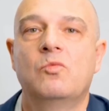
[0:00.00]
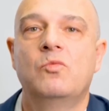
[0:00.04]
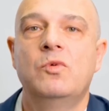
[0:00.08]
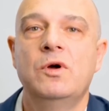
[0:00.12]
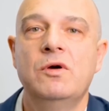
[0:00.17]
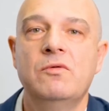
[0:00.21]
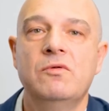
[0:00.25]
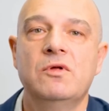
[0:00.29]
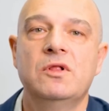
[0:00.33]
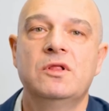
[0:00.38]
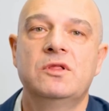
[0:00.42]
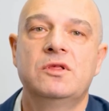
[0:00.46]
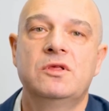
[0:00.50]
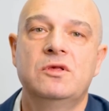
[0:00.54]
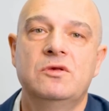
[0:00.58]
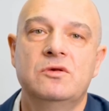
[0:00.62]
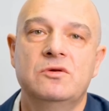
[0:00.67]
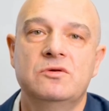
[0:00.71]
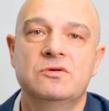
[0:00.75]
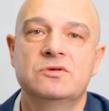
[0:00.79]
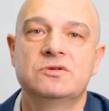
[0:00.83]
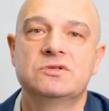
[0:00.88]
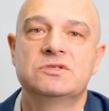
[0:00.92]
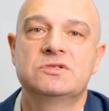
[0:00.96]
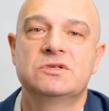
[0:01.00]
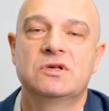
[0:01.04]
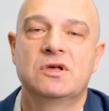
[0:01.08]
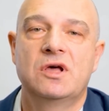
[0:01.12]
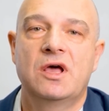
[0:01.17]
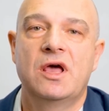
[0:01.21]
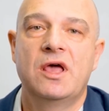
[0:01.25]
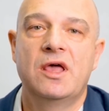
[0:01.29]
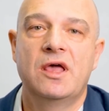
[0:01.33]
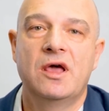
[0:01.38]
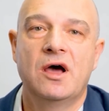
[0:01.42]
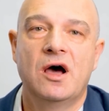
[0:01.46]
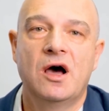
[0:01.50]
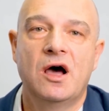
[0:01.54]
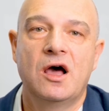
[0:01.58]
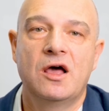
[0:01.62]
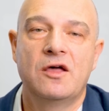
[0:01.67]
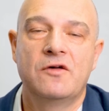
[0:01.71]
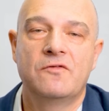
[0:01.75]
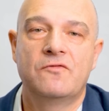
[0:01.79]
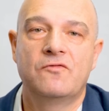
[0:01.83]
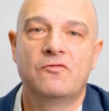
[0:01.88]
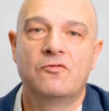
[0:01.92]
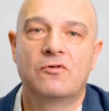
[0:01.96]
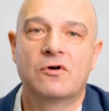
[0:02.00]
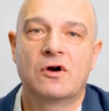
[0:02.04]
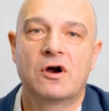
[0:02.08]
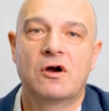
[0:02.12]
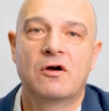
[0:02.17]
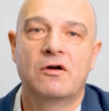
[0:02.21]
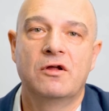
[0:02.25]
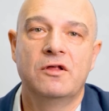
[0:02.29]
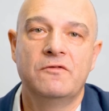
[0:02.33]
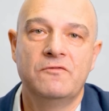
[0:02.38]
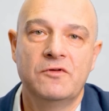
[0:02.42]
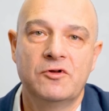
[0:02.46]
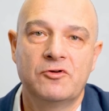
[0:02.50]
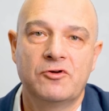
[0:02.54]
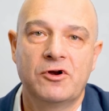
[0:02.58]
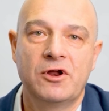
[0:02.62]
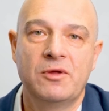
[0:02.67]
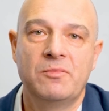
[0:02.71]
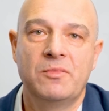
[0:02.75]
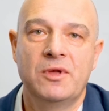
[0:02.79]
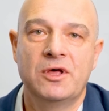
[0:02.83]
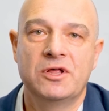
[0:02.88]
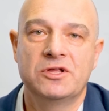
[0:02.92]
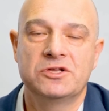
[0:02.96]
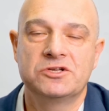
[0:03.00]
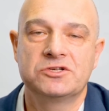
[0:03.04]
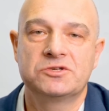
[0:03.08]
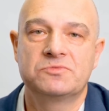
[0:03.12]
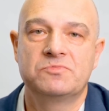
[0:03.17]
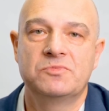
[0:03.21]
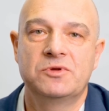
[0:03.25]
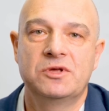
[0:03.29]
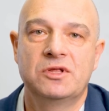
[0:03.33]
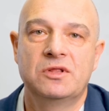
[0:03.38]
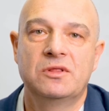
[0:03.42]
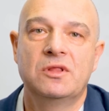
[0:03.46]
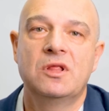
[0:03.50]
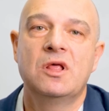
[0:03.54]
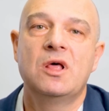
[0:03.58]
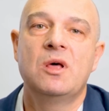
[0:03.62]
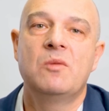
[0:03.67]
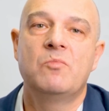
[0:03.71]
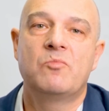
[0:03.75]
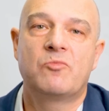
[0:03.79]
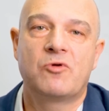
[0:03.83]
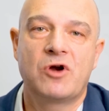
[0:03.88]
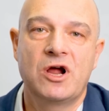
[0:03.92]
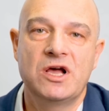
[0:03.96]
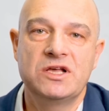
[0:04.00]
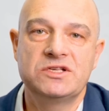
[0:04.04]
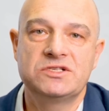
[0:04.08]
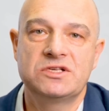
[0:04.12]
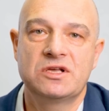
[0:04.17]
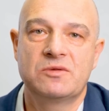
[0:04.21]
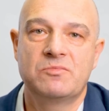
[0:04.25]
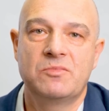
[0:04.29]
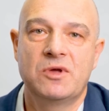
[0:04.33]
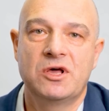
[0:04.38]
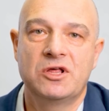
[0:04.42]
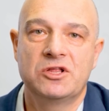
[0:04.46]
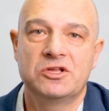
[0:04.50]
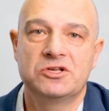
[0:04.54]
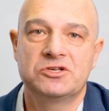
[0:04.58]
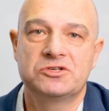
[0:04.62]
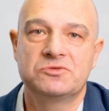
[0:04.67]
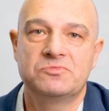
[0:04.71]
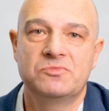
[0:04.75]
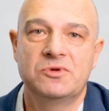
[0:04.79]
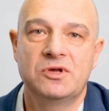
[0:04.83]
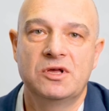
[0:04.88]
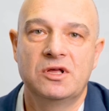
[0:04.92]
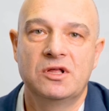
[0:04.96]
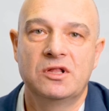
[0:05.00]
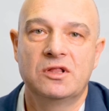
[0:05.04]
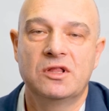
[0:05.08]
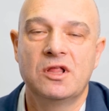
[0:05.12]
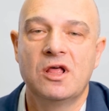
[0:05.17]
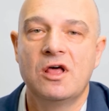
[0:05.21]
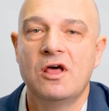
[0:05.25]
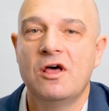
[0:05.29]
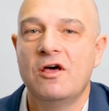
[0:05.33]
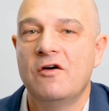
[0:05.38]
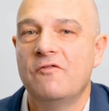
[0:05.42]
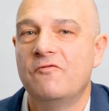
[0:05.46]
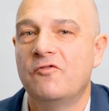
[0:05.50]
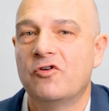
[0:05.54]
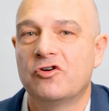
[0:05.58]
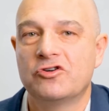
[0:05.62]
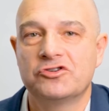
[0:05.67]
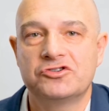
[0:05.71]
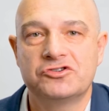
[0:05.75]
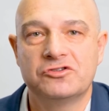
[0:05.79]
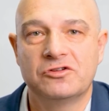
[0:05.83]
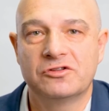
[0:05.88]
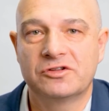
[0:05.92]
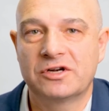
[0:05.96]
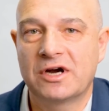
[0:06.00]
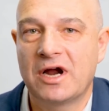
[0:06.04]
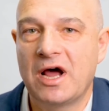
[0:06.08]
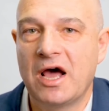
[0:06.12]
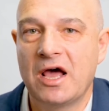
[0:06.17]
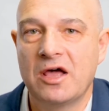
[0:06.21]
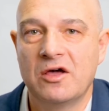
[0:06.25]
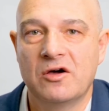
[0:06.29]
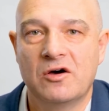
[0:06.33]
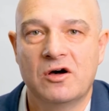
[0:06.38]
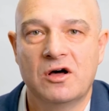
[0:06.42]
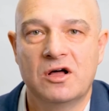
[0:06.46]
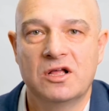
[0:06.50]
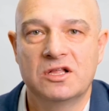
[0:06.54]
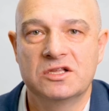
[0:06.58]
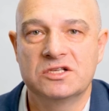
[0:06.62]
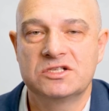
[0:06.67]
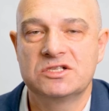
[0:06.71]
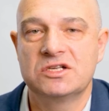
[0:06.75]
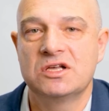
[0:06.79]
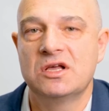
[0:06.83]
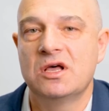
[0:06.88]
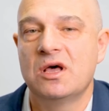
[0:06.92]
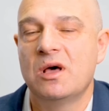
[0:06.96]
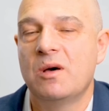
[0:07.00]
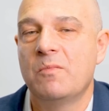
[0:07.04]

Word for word: we will use AI for inventory management, pricing management, virtual try-ons,